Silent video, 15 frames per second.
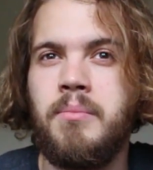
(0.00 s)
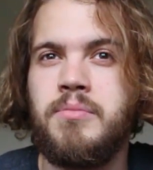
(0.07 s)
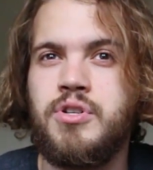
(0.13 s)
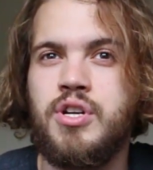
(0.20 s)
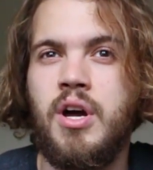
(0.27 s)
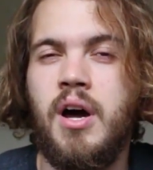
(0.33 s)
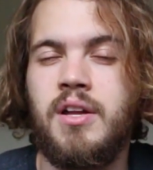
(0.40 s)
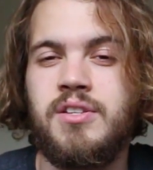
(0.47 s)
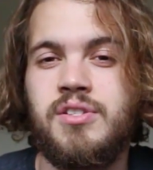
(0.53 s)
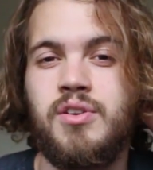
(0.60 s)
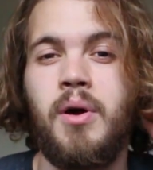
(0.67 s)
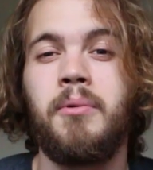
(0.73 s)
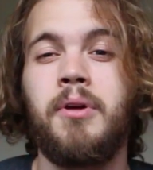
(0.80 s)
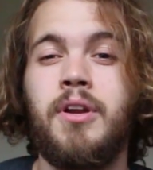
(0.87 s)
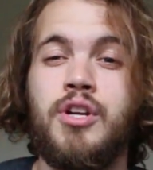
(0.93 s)
shirts.
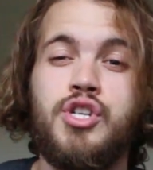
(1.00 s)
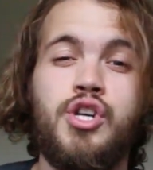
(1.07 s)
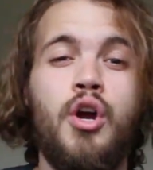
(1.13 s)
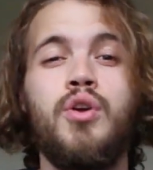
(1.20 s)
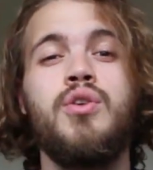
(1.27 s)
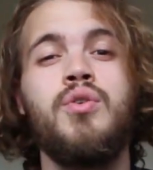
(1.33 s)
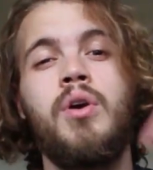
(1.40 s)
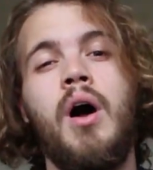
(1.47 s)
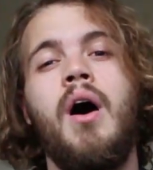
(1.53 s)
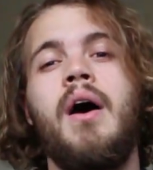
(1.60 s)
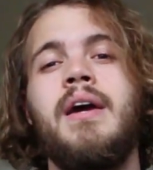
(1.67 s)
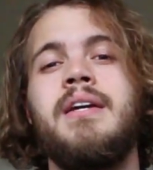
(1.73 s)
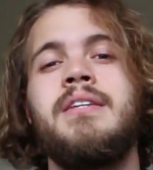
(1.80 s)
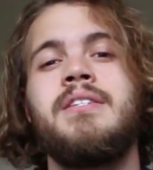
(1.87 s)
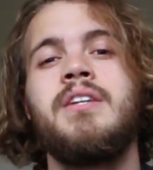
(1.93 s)
So I'm gonna show you
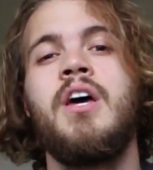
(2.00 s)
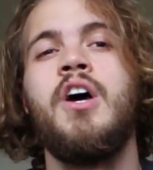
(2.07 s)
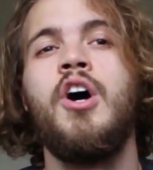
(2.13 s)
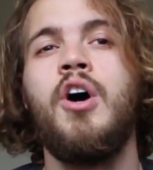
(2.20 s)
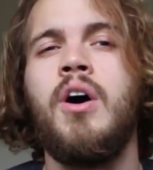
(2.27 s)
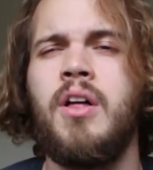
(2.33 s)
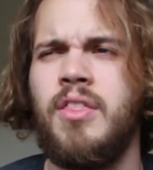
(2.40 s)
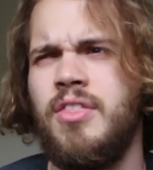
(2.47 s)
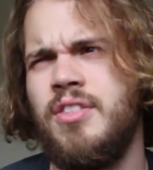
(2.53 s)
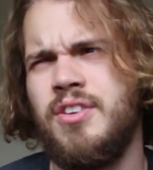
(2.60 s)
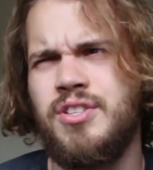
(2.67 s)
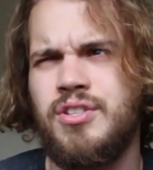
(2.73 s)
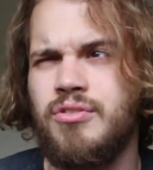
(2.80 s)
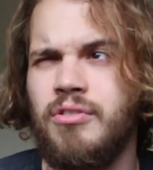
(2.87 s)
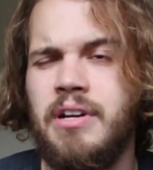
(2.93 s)
guys the
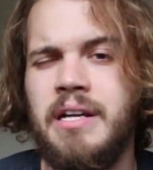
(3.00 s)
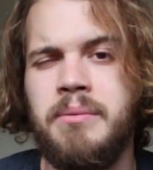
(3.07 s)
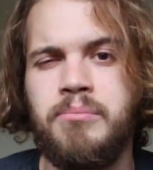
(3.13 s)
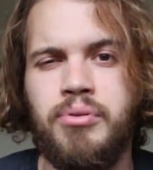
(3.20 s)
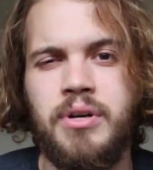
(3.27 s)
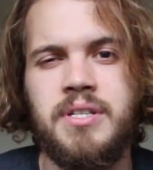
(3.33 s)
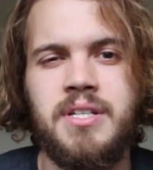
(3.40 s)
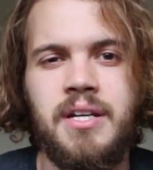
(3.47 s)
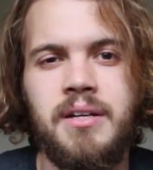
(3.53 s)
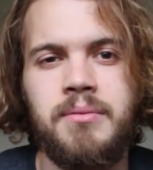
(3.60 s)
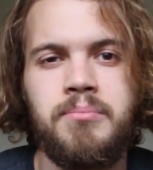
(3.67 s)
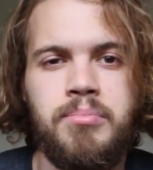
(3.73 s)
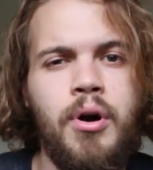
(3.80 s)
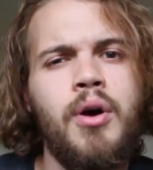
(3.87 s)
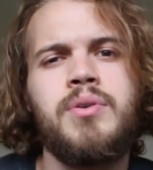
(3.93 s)
screen
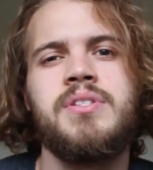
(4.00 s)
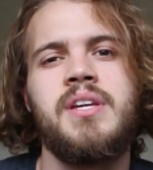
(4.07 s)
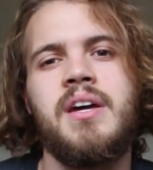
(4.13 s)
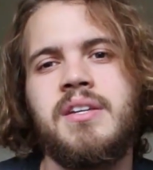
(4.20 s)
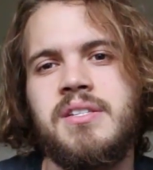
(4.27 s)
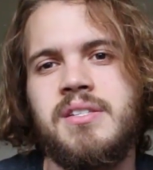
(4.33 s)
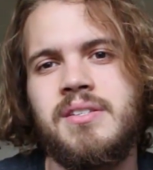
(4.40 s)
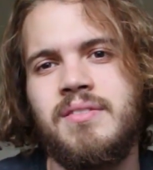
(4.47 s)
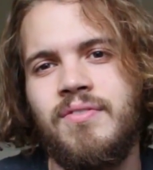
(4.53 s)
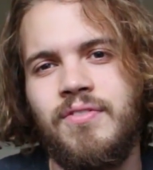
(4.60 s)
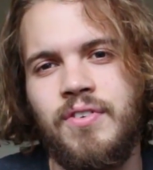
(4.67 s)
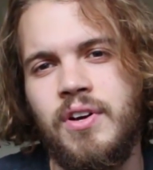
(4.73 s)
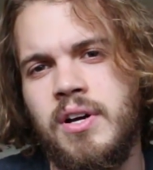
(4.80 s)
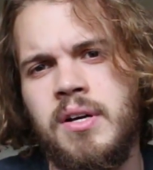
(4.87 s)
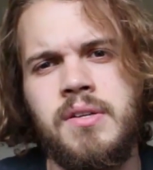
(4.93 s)
printing process
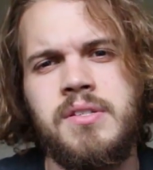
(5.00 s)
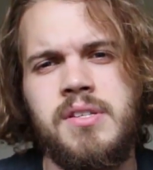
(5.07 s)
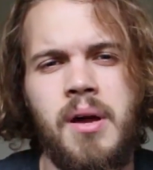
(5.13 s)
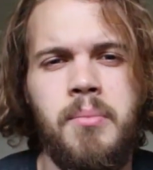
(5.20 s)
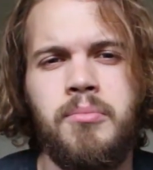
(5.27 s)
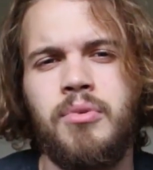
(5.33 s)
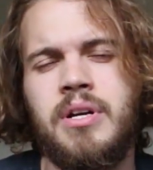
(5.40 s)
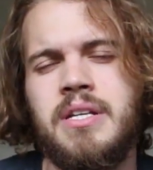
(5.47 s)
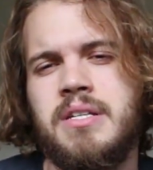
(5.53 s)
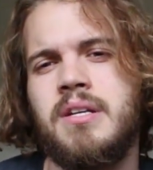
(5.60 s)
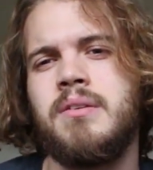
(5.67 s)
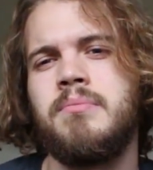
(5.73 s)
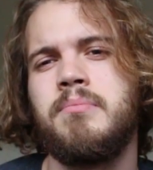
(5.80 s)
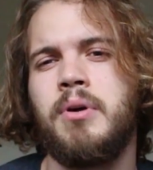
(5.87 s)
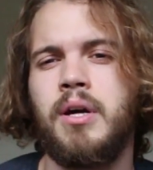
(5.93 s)
for some
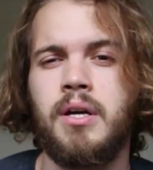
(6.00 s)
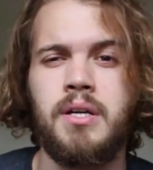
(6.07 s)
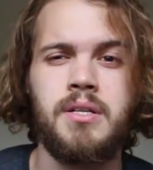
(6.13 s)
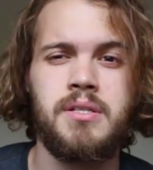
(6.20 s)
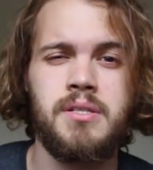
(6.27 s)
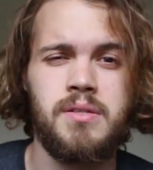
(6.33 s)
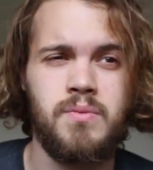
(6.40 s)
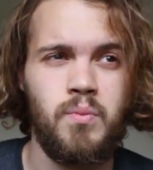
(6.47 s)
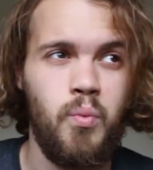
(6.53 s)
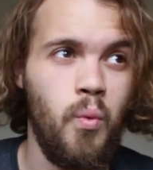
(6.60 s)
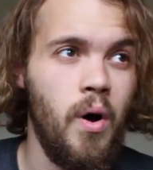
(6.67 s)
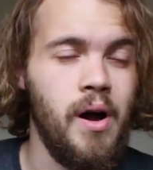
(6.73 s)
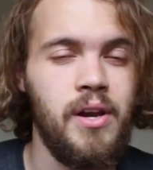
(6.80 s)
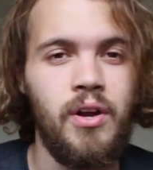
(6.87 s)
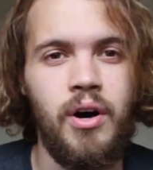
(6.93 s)
reason, because
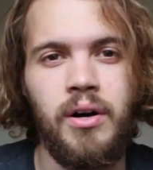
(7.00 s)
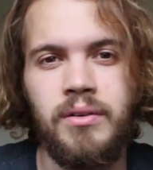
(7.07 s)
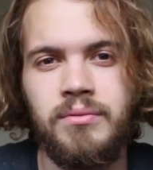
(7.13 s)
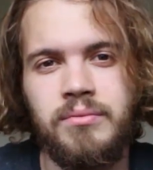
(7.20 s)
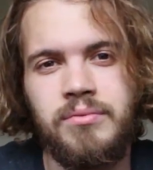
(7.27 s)
why not?